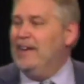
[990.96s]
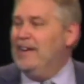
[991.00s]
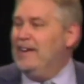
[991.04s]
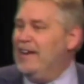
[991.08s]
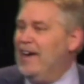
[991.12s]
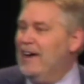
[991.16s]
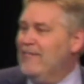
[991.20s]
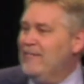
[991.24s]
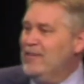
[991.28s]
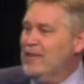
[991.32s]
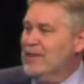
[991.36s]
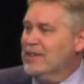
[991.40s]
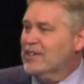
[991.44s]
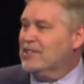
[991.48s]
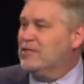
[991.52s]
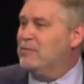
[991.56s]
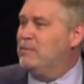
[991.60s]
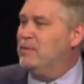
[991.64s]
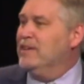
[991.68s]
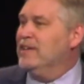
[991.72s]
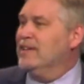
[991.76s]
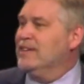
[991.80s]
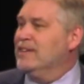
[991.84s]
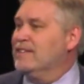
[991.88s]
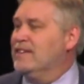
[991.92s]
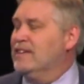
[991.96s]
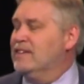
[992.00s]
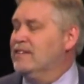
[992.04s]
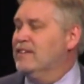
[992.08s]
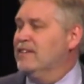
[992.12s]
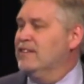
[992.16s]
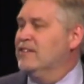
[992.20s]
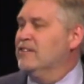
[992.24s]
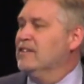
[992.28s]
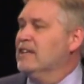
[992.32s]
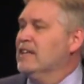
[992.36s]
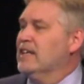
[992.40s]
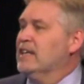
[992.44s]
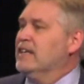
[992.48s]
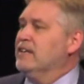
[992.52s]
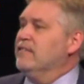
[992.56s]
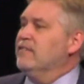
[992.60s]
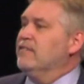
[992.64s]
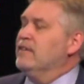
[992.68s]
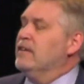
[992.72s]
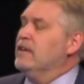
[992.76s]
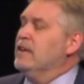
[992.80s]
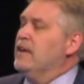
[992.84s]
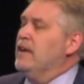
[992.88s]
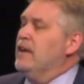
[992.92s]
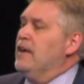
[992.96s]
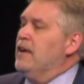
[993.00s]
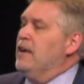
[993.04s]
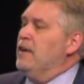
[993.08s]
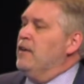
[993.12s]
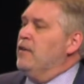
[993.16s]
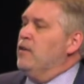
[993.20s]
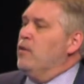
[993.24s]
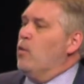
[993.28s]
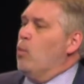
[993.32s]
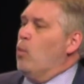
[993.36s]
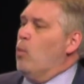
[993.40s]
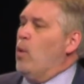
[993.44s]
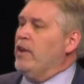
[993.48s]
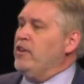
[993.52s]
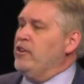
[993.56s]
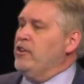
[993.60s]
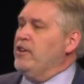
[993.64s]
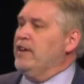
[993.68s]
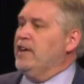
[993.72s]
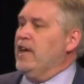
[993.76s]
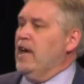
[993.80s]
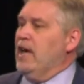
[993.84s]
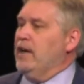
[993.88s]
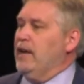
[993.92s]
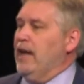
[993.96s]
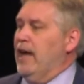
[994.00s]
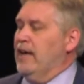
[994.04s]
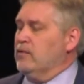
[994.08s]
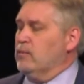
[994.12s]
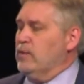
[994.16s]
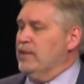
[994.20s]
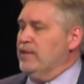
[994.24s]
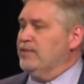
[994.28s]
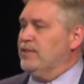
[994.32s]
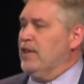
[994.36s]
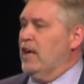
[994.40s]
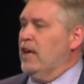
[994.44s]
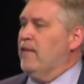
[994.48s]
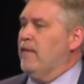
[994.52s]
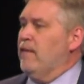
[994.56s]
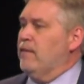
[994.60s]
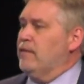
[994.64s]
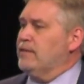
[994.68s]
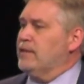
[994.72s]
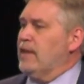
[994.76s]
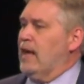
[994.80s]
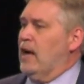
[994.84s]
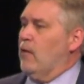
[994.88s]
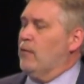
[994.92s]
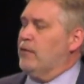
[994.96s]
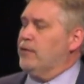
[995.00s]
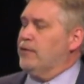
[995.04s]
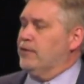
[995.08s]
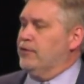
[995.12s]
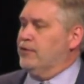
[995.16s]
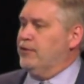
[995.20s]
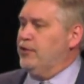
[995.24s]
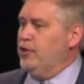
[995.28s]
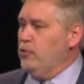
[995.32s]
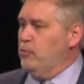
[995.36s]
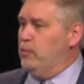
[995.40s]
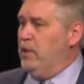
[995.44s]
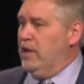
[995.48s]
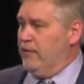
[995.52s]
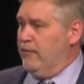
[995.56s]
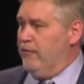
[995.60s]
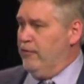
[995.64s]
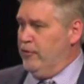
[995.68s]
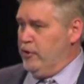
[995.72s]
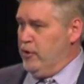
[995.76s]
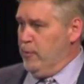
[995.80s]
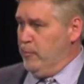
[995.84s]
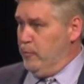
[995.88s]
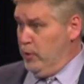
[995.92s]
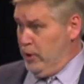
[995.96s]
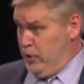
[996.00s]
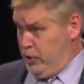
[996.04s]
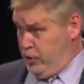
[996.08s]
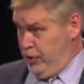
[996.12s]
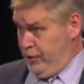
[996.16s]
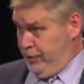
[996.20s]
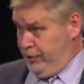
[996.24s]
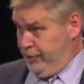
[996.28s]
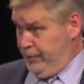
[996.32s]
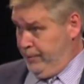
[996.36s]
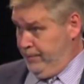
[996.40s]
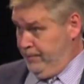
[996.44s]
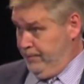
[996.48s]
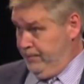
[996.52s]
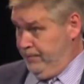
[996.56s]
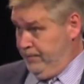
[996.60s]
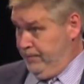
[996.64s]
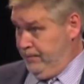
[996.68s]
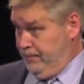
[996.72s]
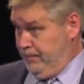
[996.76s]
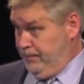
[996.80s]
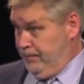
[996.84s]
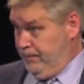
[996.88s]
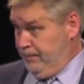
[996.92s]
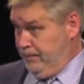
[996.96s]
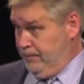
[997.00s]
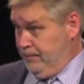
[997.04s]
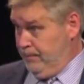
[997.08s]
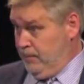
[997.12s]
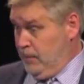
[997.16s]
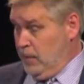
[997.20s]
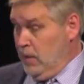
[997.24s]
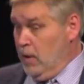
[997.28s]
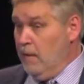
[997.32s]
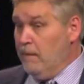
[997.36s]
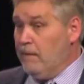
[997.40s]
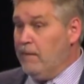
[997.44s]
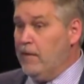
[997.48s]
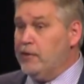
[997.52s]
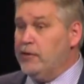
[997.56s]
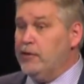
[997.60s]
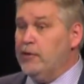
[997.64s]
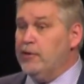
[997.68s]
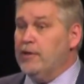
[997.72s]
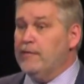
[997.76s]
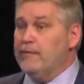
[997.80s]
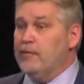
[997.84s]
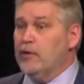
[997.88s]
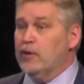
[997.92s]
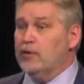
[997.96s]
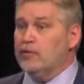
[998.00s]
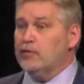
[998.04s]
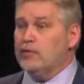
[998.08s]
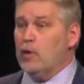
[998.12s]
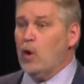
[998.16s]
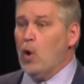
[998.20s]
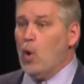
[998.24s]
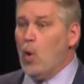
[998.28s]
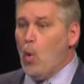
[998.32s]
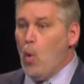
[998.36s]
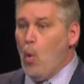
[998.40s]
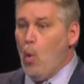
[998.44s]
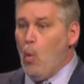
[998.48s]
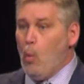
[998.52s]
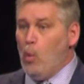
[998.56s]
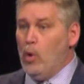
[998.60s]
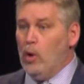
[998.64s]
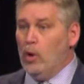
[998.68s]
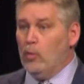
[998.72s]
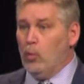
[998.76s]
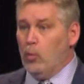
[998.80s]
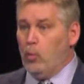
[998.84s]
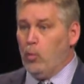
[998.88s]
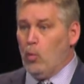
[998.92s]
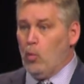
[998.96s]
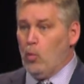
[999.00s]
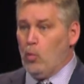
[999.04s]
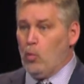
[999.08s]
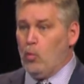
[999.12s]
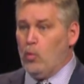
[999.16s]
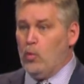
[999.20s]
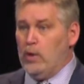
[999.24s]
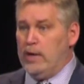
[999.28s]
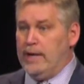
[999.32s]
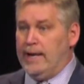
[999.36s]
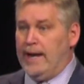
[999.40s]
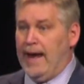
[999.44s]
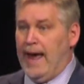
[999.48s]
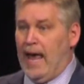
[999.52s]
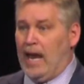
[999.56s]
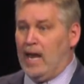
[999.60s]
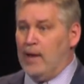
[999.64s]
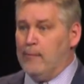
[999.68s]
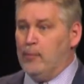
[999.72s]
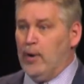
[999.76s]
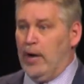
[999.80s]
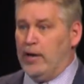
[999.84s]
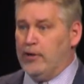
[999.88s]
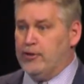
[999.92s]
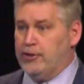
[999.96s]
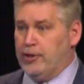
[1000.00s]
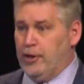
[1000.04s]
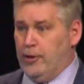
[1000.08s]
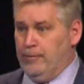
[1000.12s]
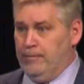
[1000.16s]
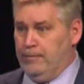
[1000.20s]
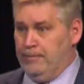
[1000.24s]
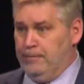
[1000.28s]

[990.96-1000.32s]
Have you experienced this in your life? When you get, as we say in the South, too big for your britches, the universe will recalibrate you.